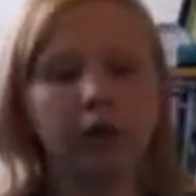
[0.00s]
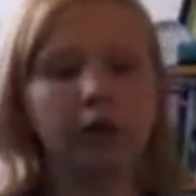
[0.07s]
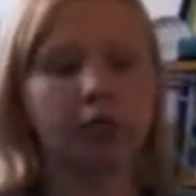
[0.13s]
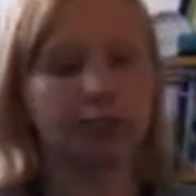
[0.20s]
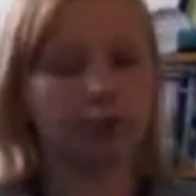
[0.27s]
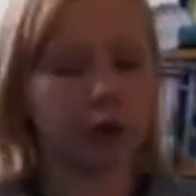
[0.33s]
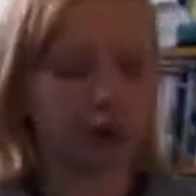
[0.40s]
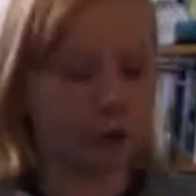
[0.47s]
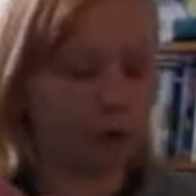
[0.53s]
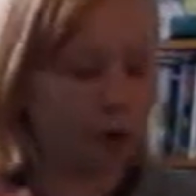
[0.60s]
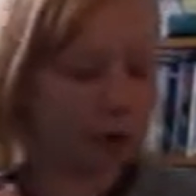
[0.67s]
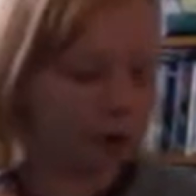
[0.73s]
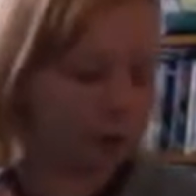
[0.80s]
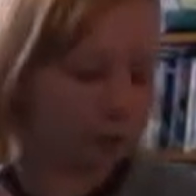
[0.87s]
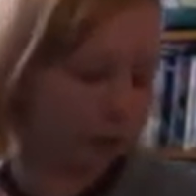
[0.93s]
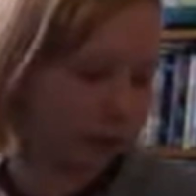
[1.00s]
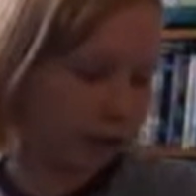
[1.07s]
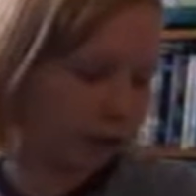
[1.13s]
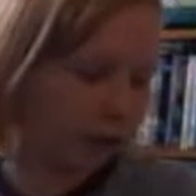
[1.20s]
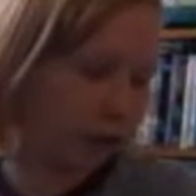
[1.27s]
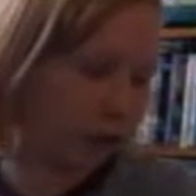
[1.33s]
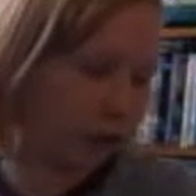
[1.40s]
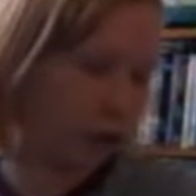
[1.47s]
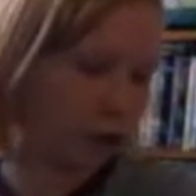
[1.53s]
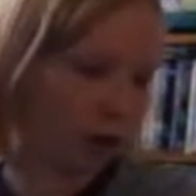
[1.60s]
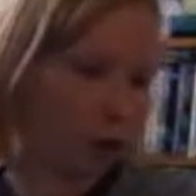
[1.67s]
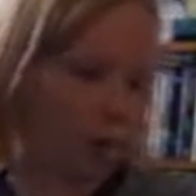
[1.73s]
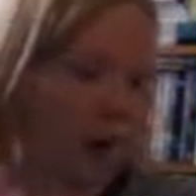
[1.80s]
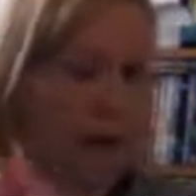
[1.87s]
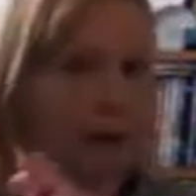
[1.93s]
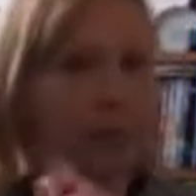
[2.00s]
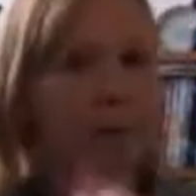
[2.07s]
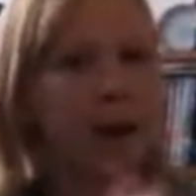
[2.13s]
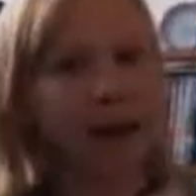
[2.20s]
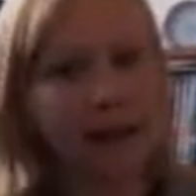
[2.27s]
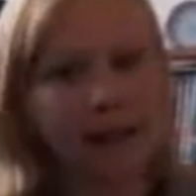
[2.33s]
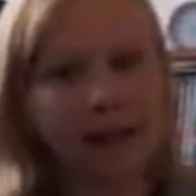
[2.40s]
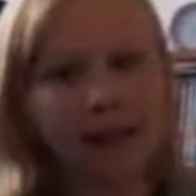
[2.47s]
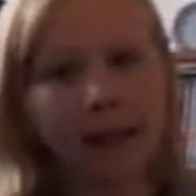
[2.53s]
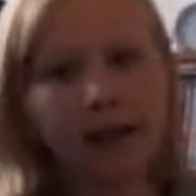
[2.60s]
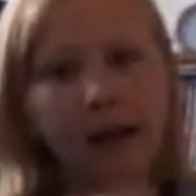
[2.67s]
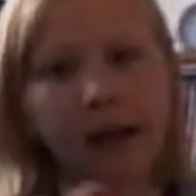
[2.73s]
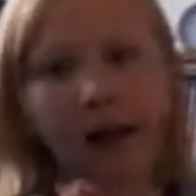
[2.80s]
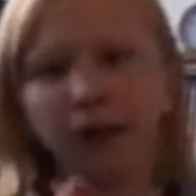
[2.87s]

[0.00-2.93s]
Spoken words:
So I decided to show you what I am packing,